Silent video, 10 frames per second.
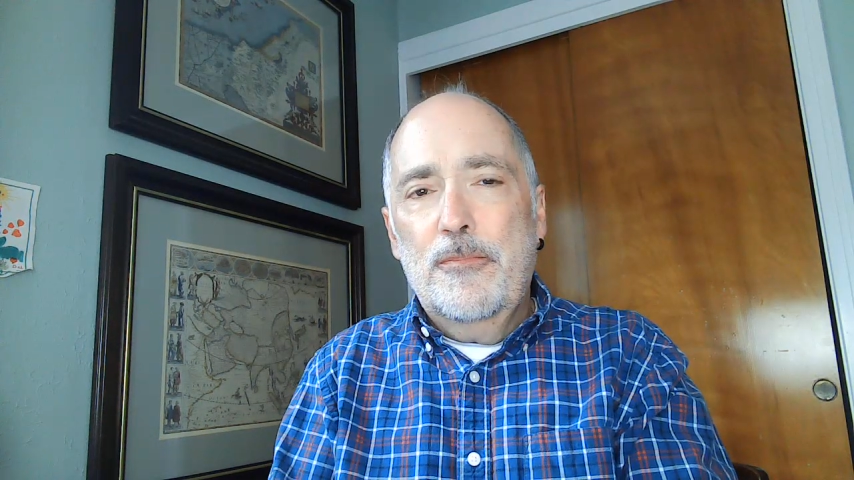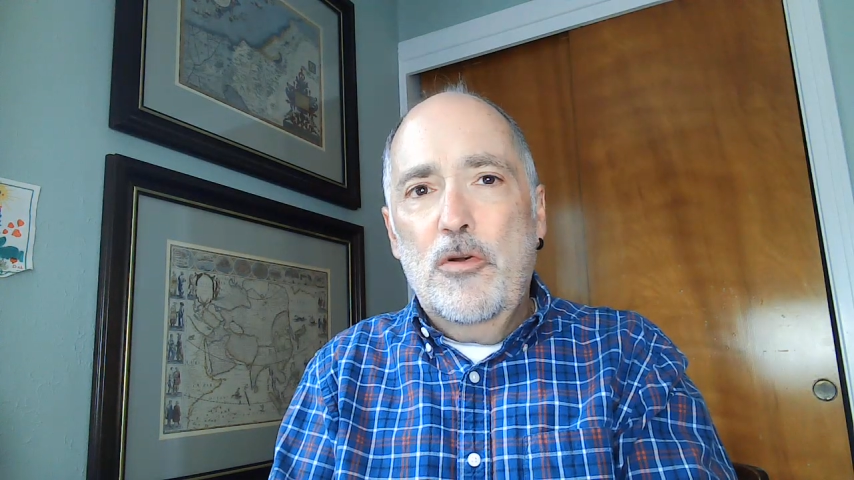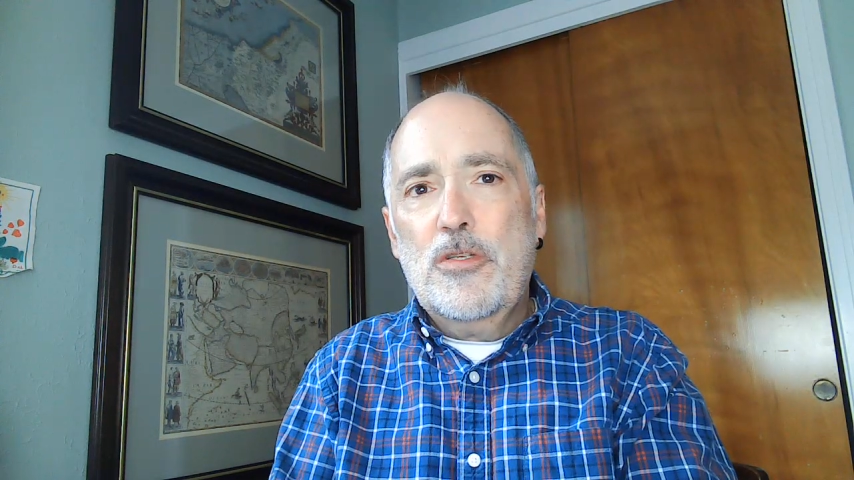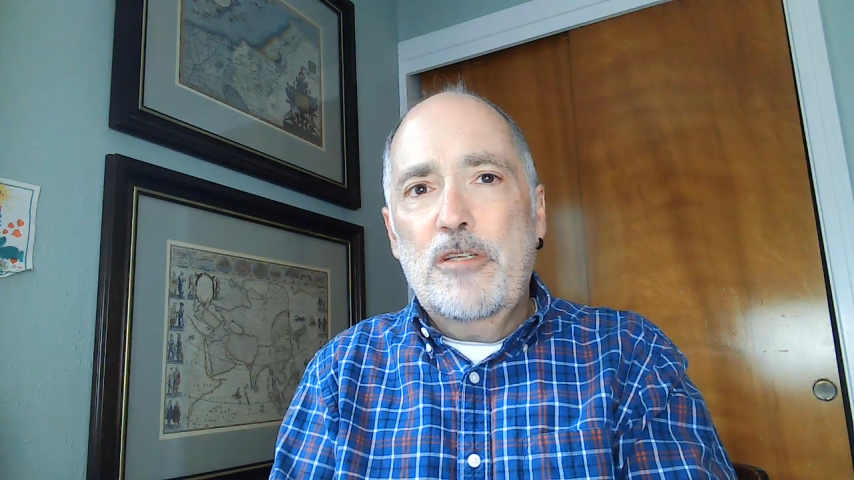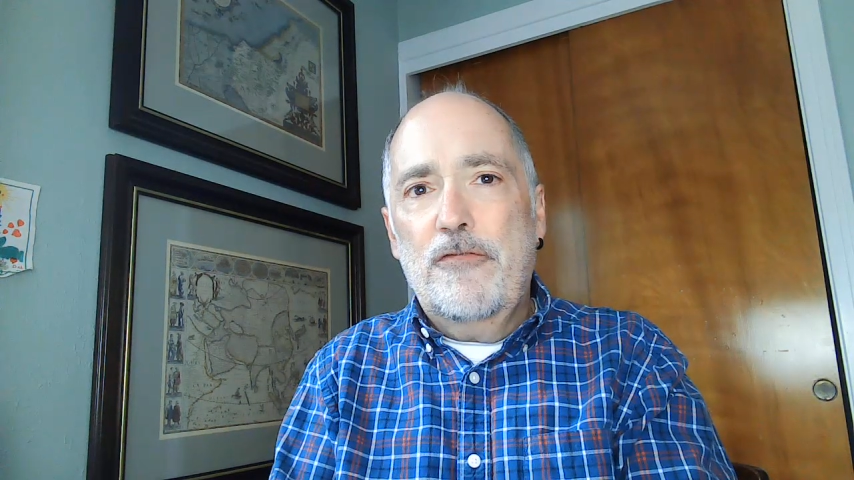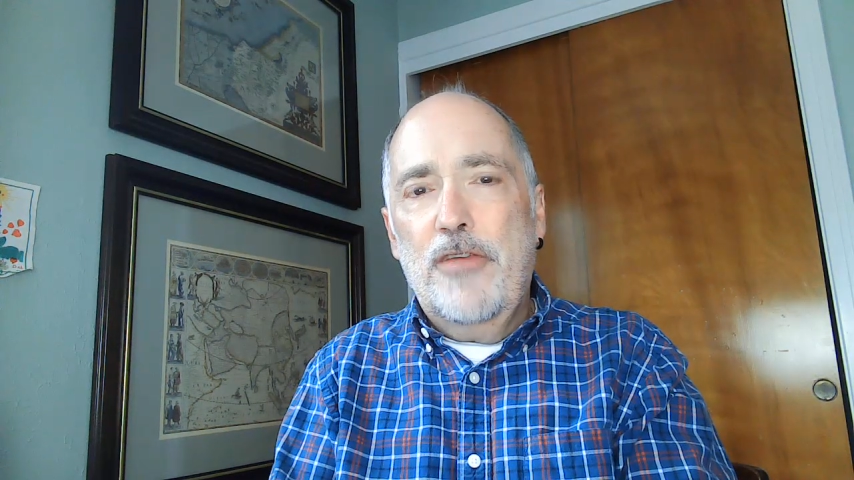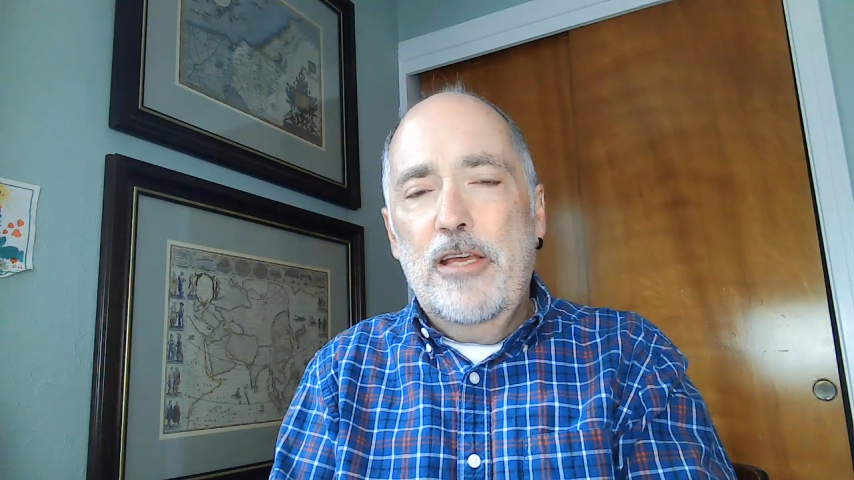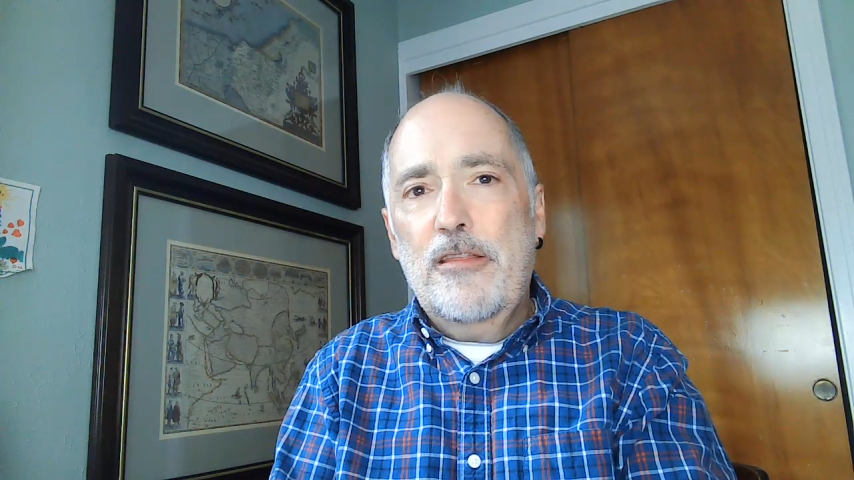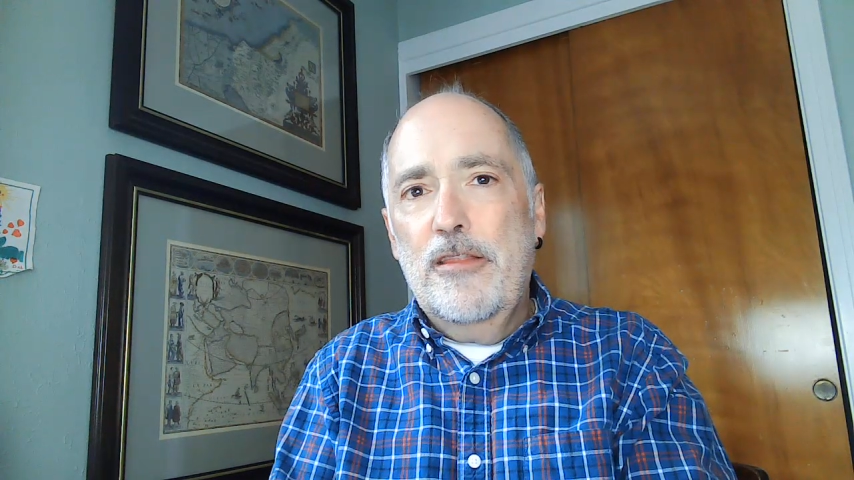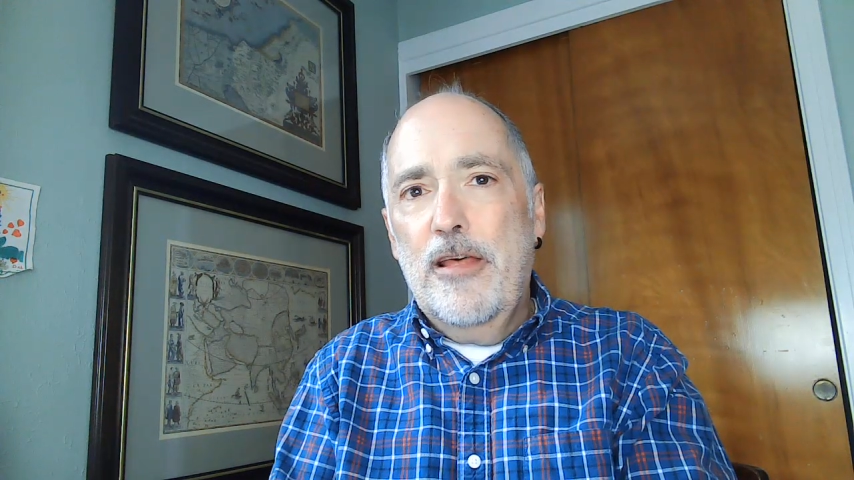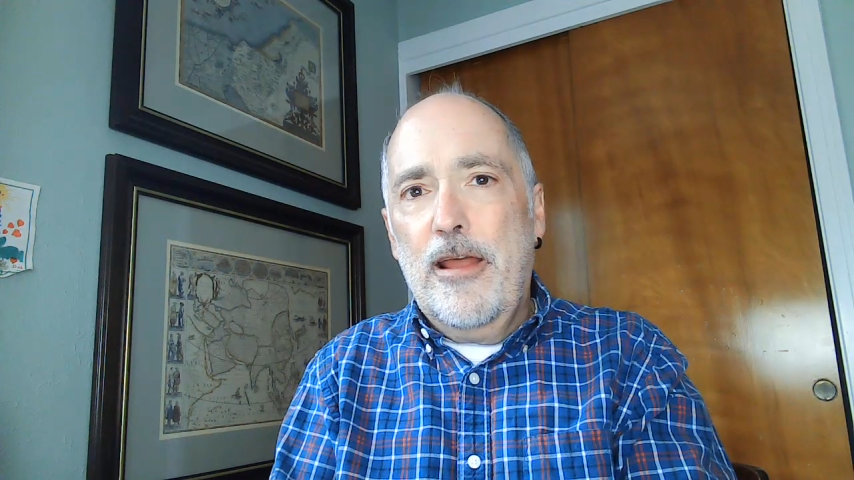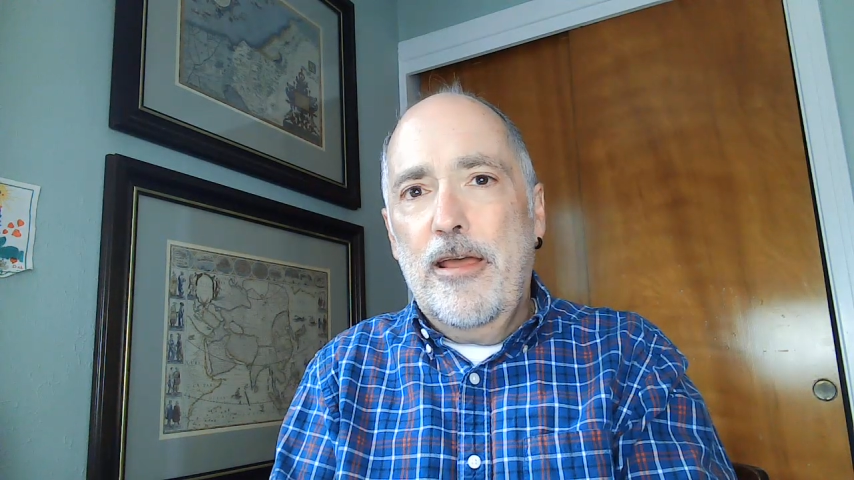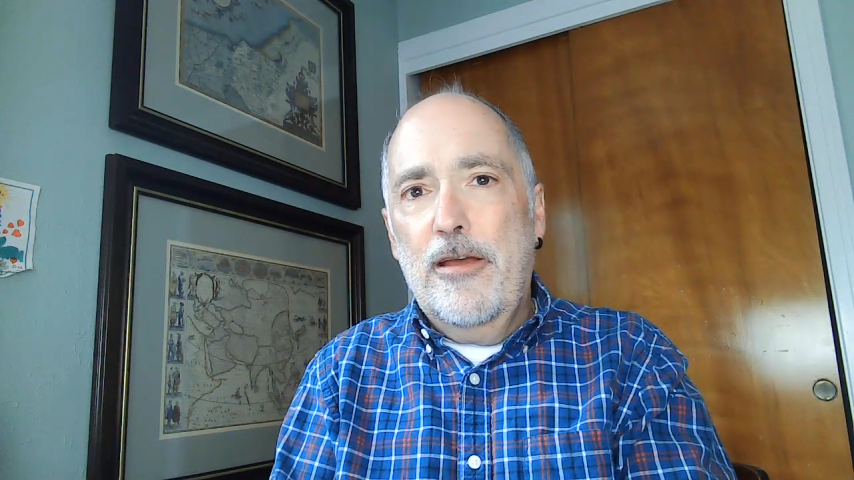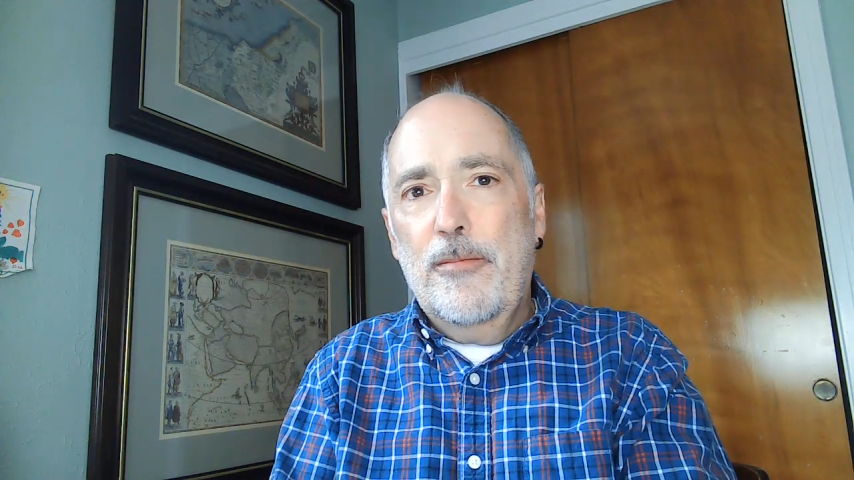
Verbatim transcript: person of faith that I